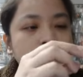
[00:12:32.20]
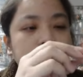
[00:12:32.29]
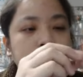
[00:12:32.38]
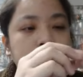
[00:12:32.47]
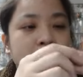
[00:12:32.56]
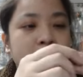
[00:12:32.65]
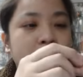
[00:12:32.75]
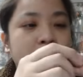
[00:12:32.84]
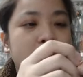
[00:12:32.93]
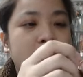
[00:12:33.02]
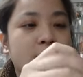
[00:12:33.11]
Maybe
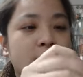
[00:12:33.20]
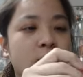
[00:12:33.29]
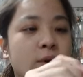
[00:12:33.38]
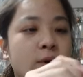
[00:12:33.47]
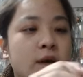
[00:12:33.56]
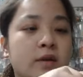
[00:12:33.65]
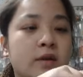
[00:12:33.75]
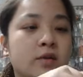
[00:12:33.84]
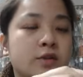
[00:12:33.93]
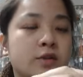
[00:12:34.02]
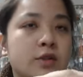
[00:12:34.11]
I can wear it to
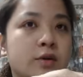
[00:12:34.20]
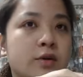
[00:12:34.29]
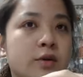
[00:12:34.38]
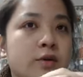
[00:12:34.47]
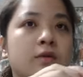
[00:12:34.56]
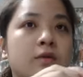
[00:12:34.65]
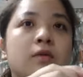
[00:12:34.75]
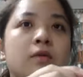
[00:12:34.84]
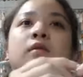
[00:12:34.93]
show you.